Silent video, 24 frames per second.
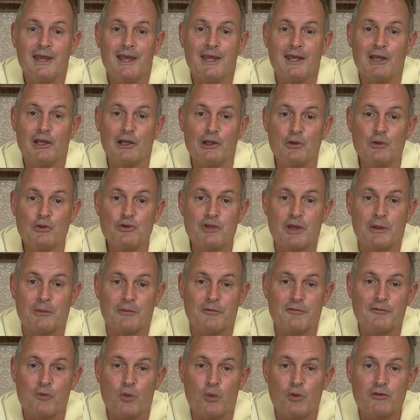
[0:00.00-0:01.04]
And in Luke
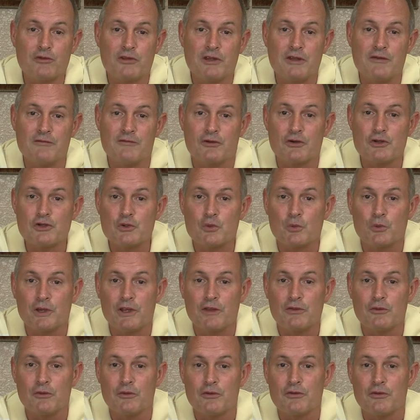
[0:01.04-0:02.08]
chapter 14, verse
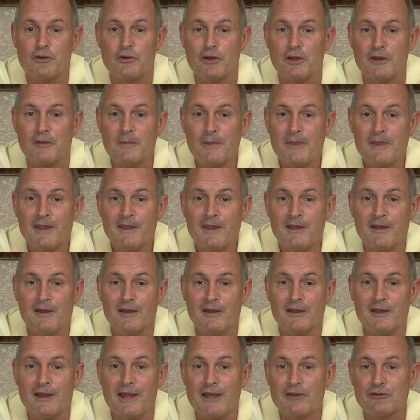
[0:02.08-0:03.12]
28 through 30,
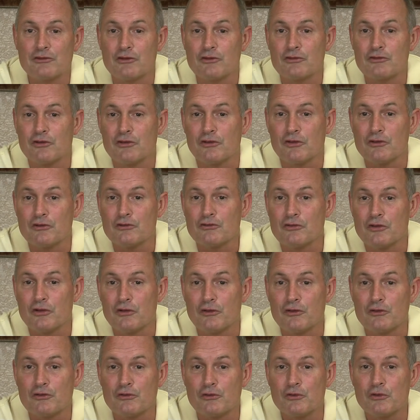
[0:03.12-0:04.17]
it asks us to
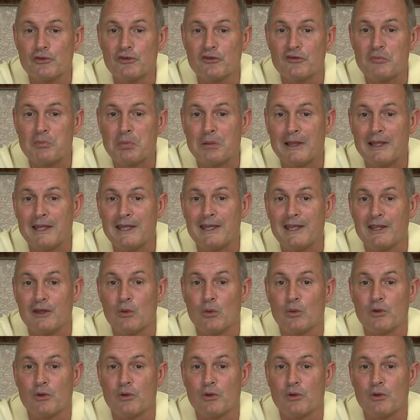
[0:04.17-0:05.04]
consider the truth of planning and